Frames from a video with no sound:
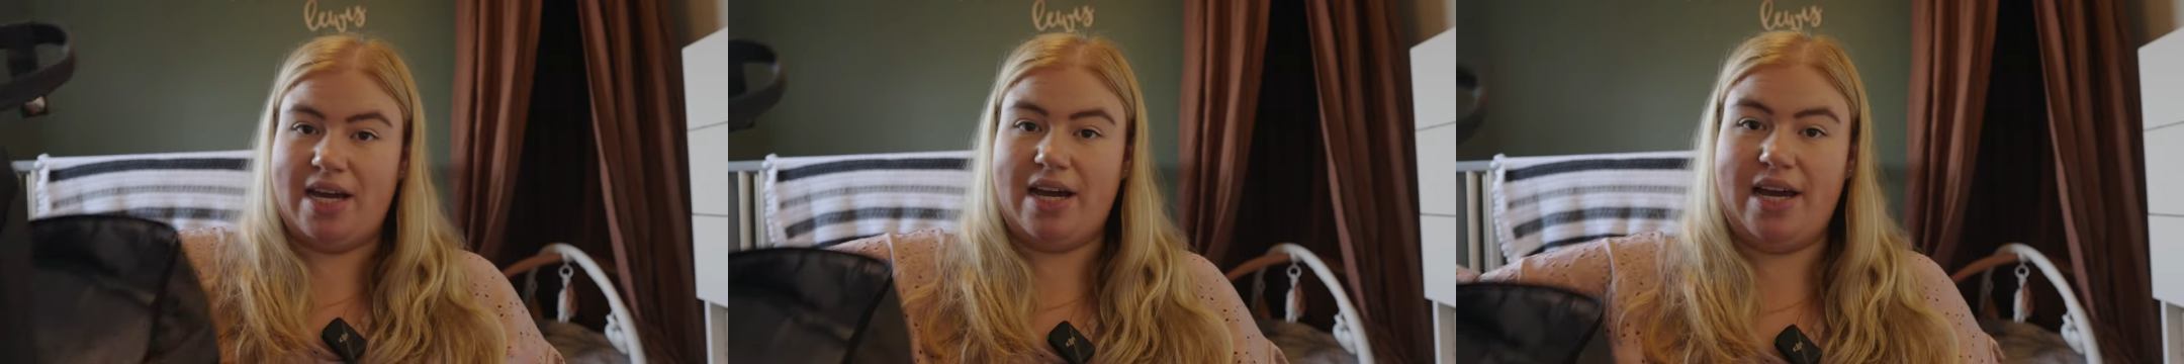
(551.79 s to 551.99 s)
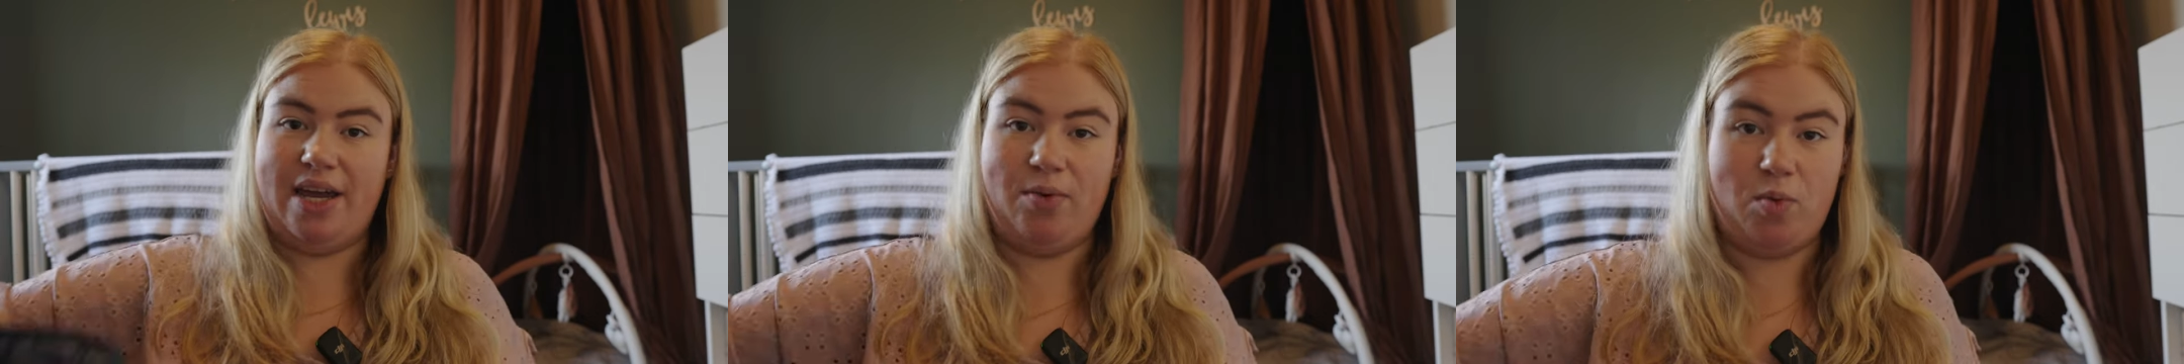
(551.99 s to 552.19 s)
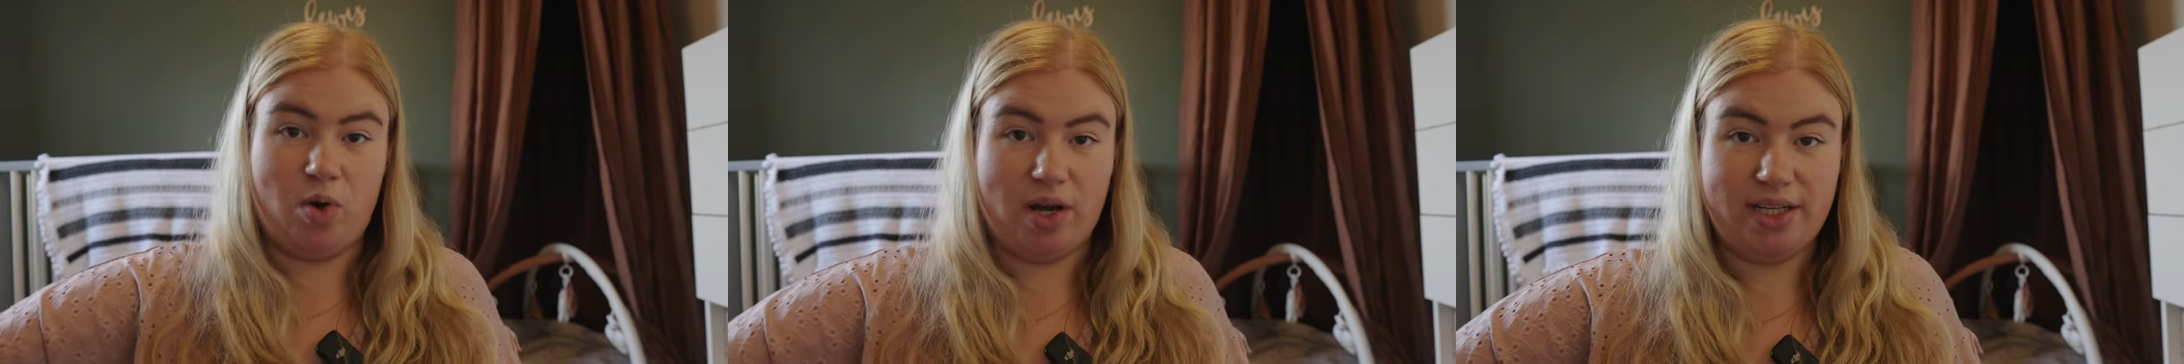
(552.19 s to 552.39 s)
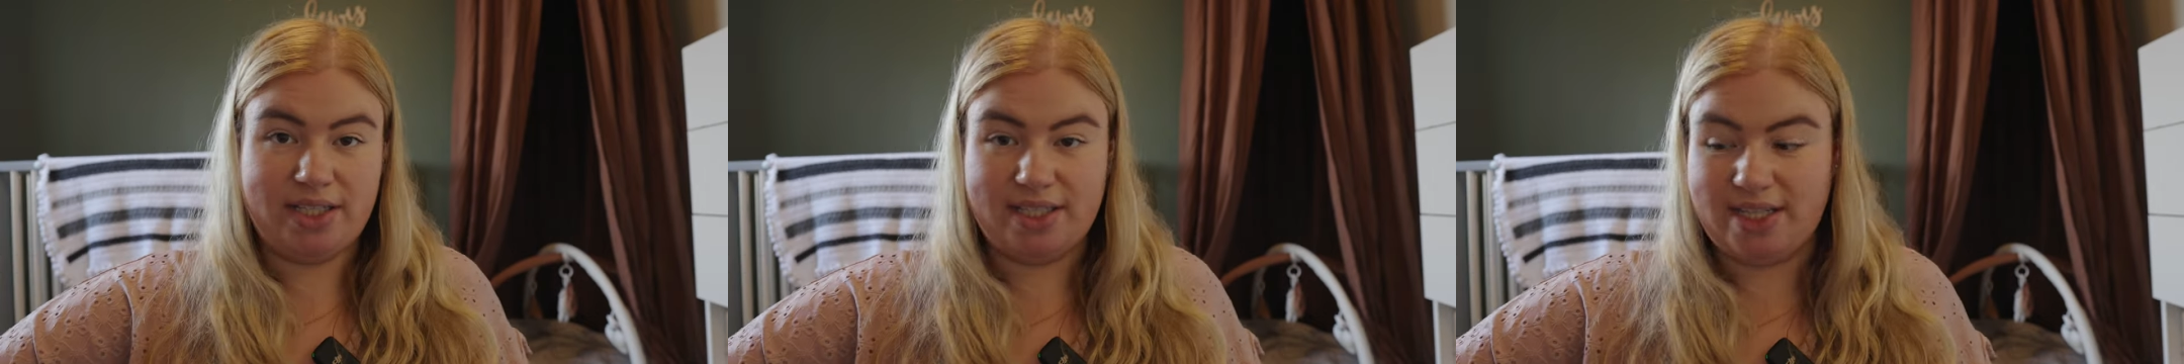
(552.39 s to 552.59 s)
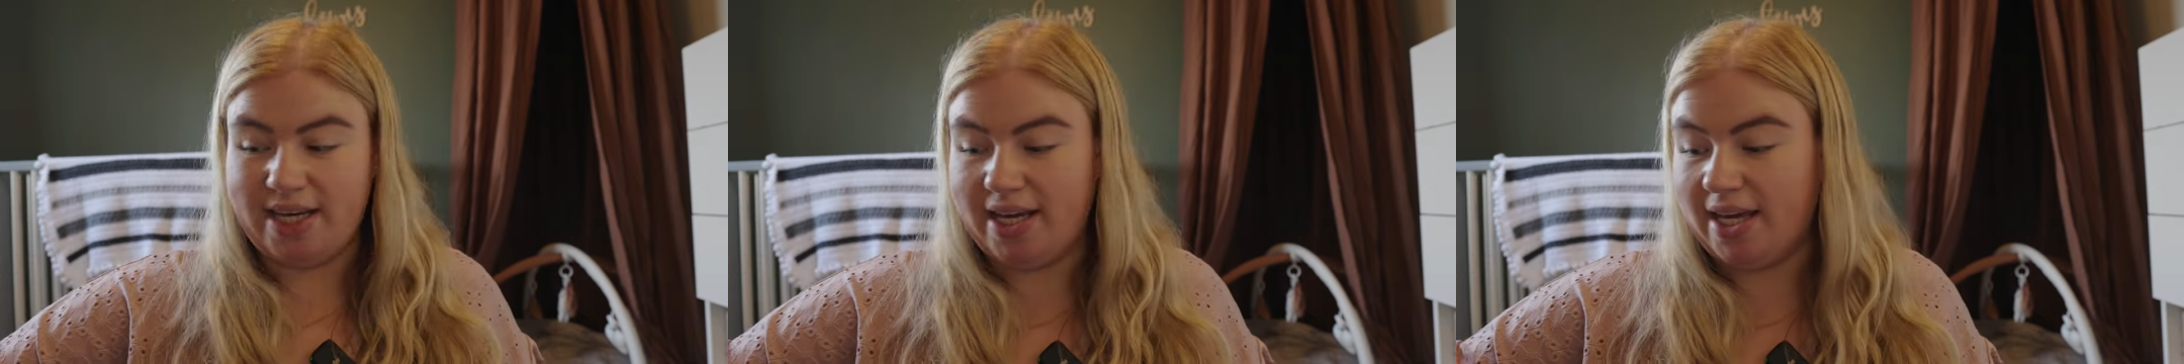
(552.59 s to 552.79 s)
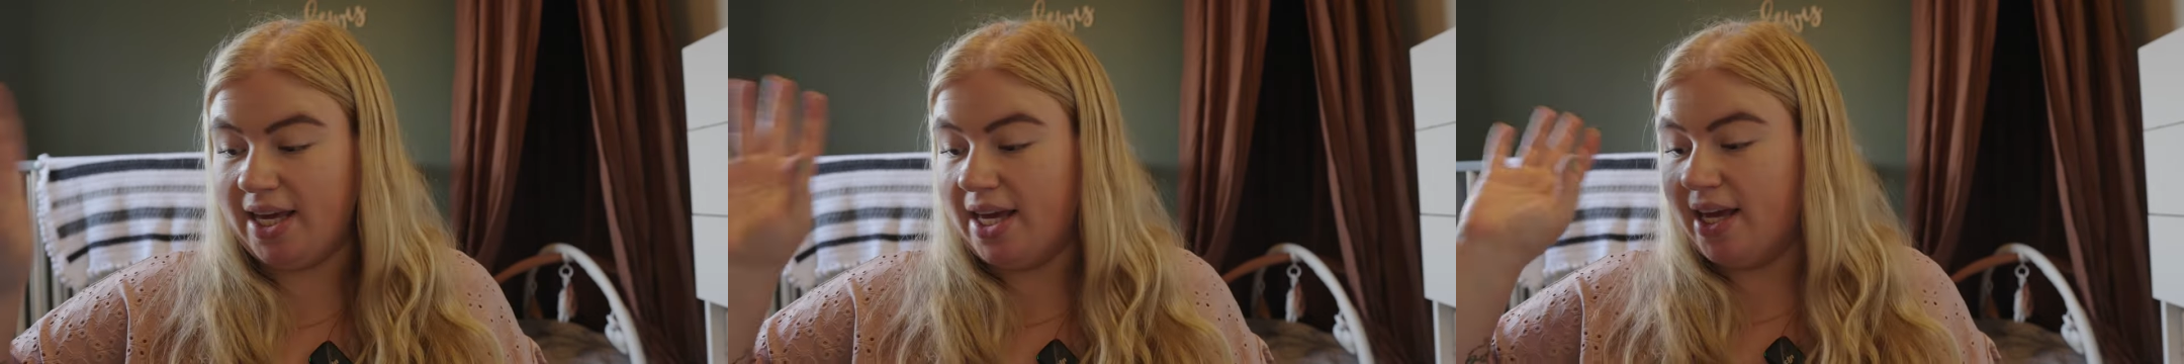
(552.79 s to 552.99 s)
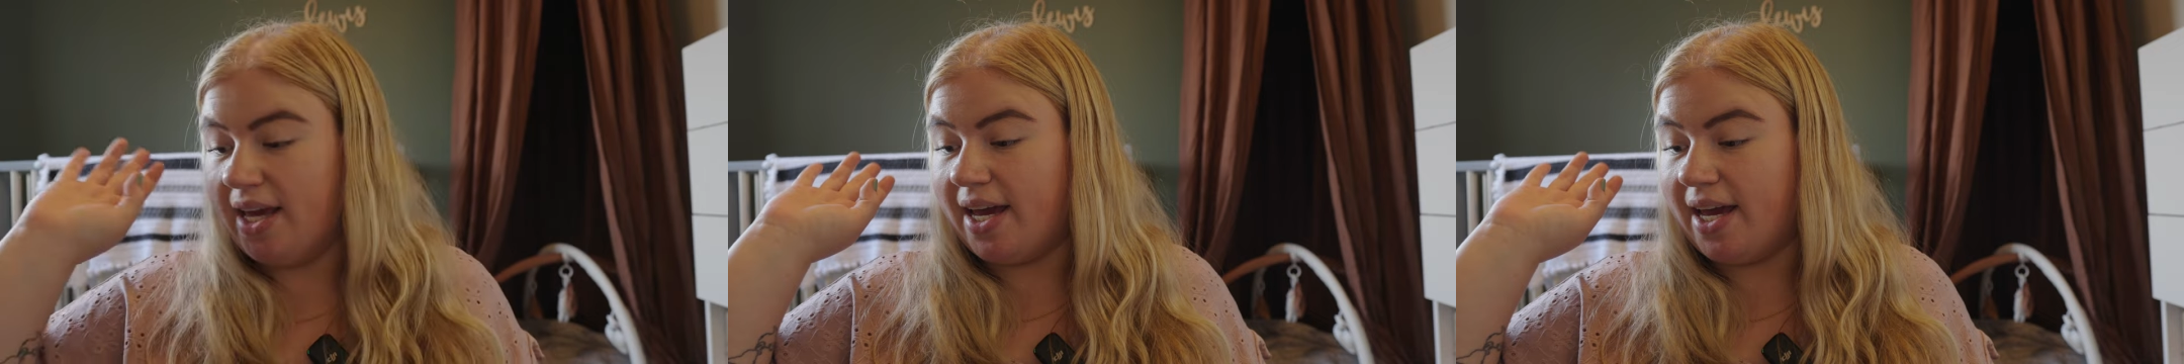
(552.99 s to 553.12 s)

I want to take